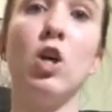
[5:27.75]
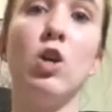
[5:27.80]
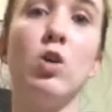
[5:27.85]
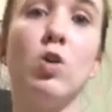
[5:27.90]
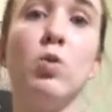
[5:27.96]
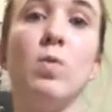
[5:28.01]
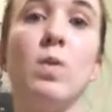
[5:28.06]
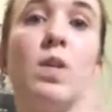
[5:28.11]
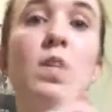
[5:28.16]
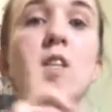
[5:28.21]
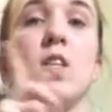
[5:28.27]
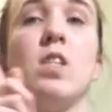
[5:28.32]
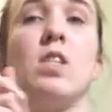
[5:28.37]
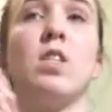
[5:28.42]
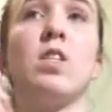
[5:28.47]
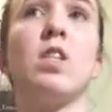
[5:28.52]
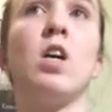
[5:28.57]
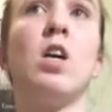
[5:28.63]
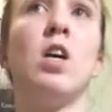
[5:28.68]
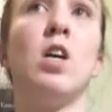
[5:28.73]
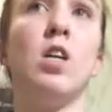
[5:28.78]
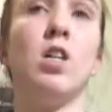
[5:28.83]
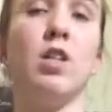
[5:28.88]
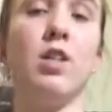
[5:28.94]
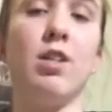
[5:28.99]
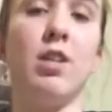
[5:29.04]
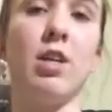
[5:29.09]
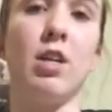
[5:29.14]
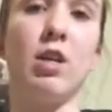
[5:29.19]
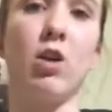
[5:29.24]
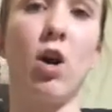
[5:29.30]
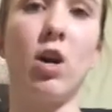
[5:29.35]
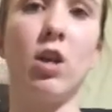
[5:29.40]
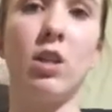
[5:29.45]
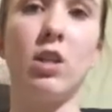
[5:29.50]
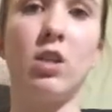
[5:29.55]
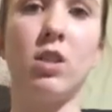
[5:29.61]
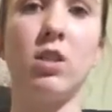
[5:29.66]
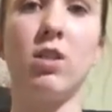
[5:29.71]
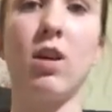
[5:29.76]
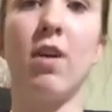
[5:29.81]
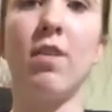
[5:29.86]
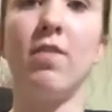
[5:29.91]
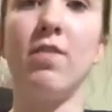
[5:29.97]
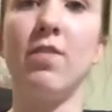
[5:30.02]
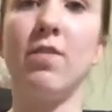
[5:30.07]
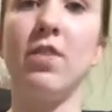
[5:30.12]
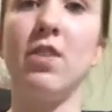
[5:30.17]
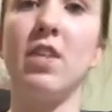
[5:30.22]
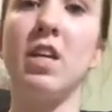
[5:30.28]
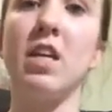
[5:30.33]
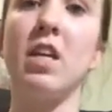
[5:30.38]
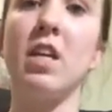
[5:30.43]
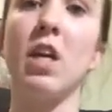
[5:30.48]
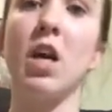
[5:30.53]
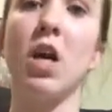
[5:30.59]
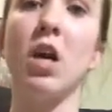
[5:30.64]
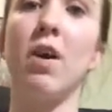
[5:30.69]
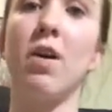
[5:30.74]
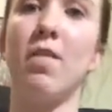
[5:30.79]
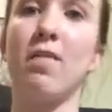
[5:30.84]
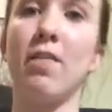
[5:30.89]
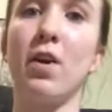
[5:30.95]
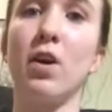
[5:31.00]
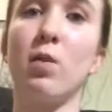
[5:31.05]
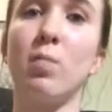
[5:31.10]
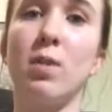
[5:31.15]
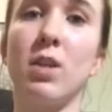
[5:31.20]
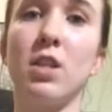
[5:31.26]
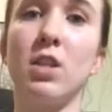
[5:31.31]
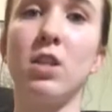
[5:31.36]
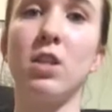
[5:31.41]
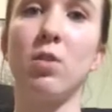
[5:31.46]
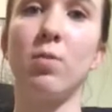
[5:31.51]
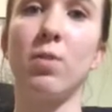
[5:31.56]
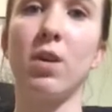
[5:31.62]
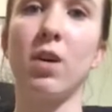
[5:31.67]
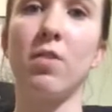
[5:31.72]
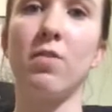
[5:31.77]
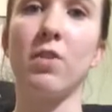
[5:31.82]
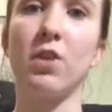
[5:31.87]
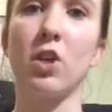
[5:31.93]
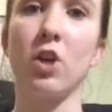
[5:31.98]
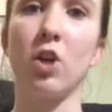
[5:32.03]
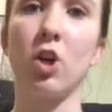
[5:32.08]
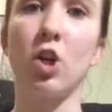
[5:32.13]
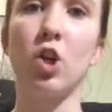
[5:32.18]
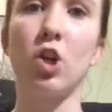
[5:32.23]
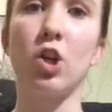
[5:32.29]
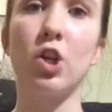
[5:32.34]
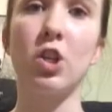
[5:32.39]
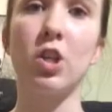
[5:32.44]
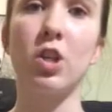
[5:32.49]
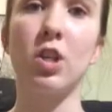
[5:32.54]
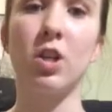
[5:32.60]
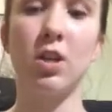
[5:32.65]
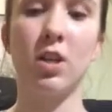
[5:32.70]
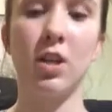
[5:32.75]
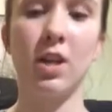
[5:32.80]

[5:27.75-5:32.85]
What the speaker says: who is the goddess of the fireplace or whatever, the hearth,